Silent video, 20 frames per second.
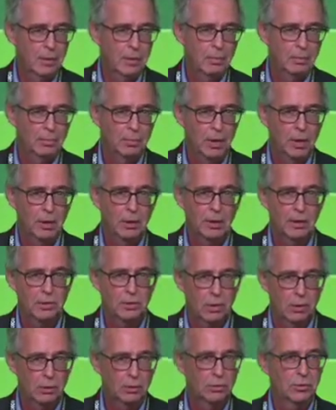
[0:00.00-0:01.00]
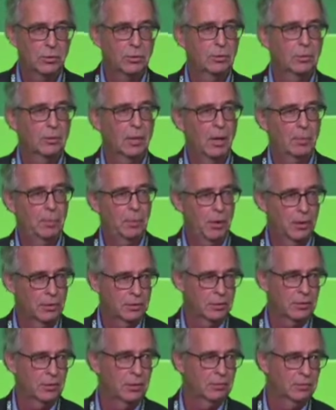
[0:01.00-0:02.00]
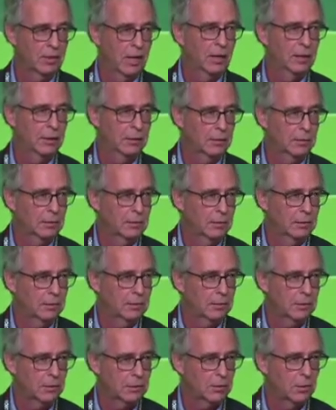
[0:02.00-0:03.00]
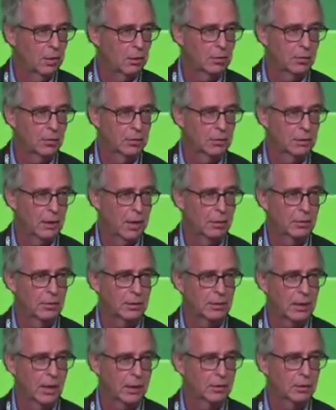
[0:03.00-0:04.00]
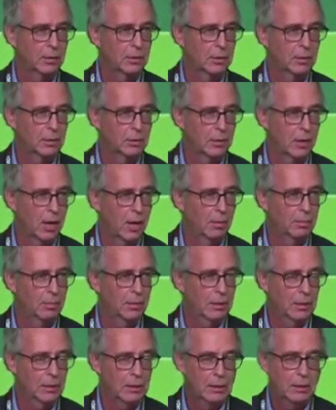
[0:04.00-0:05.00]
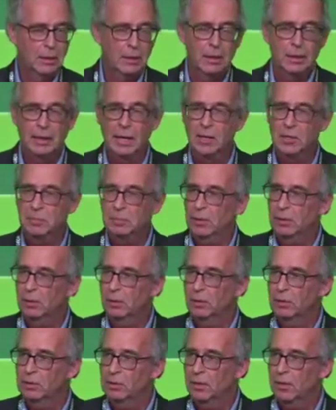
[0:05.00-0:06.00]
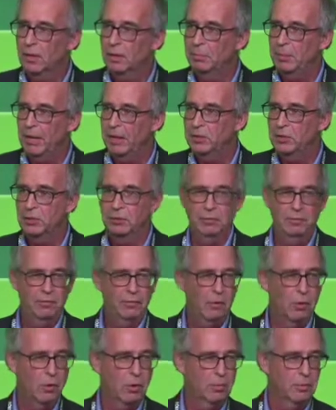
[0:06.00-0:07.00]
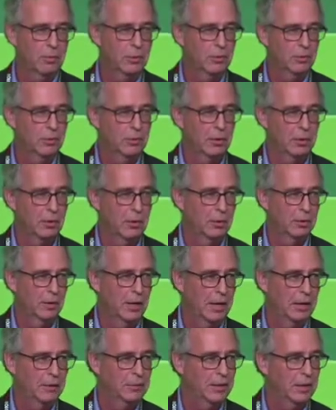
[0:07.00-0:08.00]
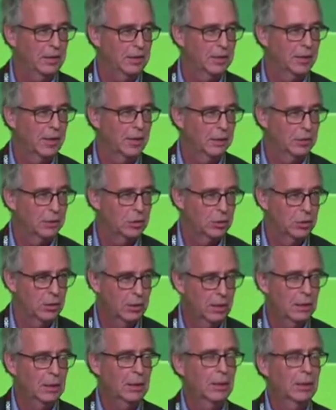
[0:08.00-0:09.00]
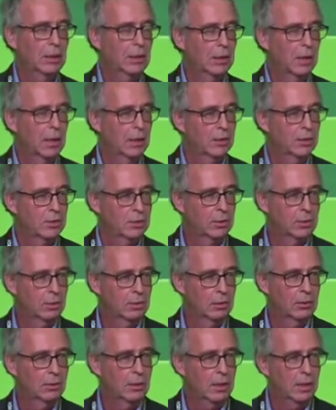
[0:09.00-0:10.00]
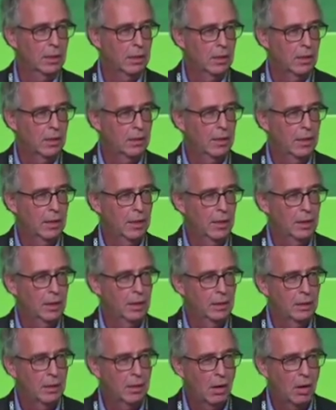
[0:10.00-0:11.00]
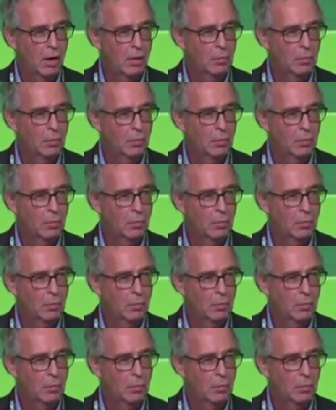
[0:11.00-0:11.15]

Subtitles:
But it's also a positive line. It's not going down, it's actually going up. And that's because they are better informed through their online research, and so they are